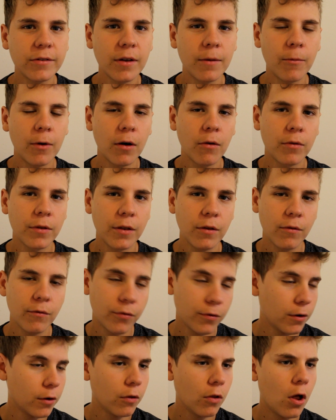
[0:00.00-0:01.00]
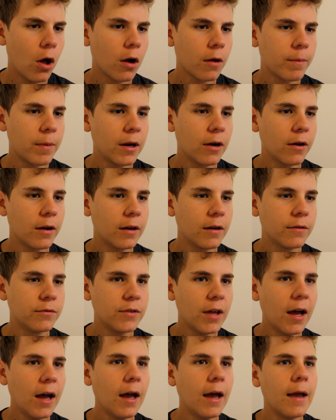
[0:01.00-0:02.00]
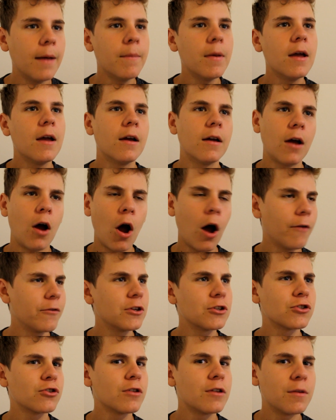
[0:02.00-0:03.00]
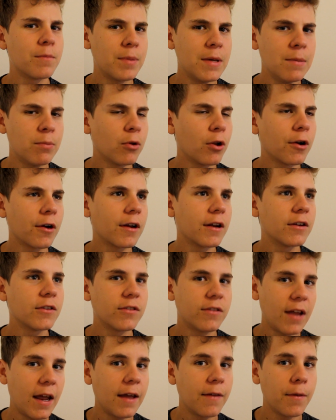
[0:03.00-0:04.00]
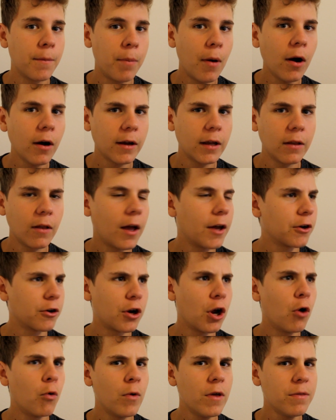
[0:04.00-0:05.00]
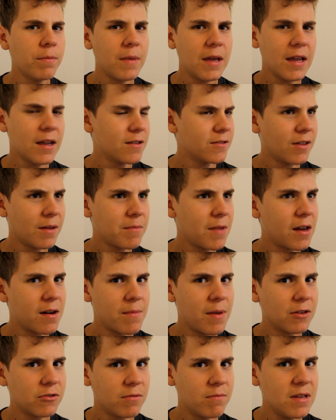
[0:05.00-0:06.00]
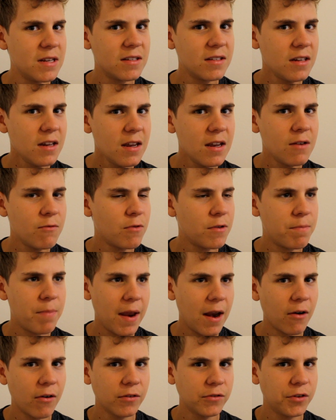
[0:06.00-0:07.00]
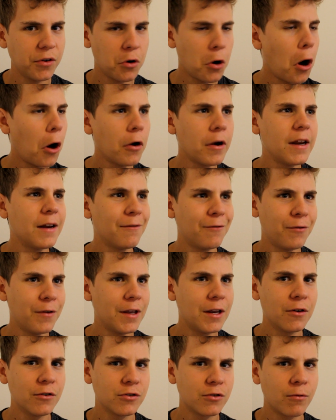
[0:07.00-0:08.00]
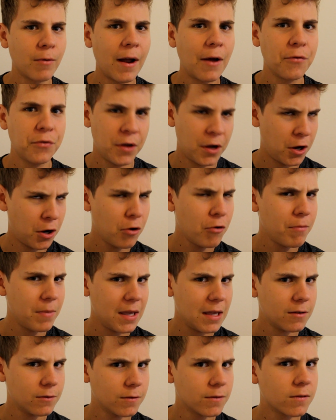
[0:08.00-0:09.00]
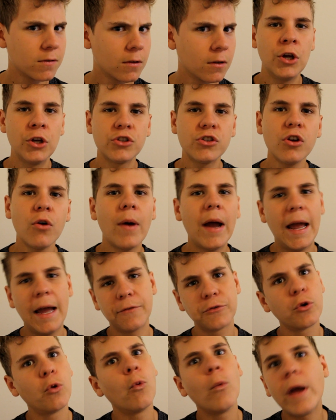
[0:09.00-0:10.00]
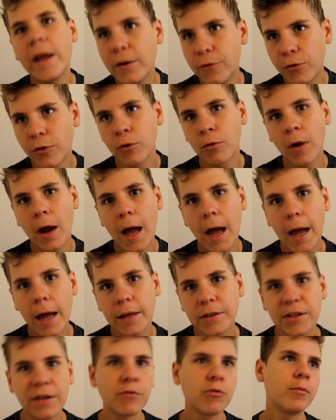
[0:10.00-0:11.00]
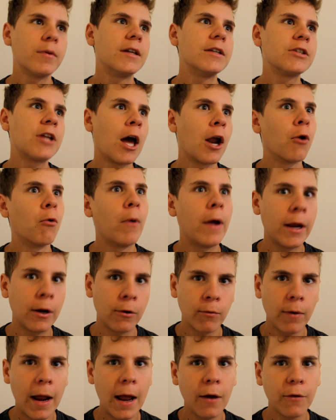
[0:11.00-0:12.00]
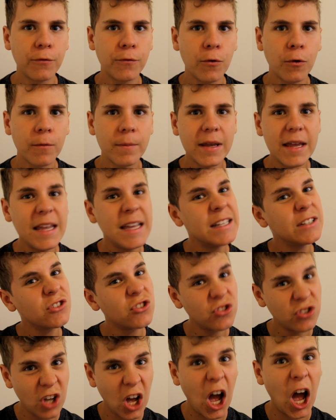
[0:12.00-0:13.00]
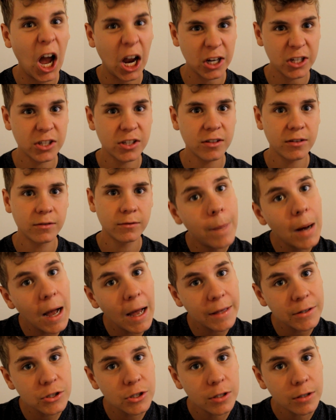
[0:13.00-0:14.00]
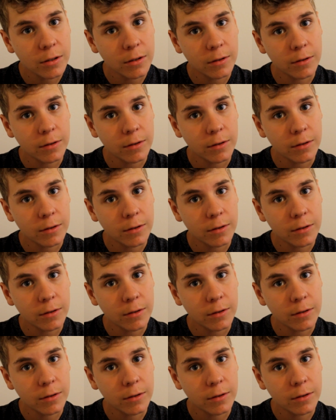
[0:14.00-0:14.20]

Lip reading: somewhere for a long period of time, obviously the people aren't going to stay in the parking lot or go with me because I'm not about to be seen with parents or guardian figures around the homies. So I have to wait for rides, everybody's got to wait around for me. It sucks. But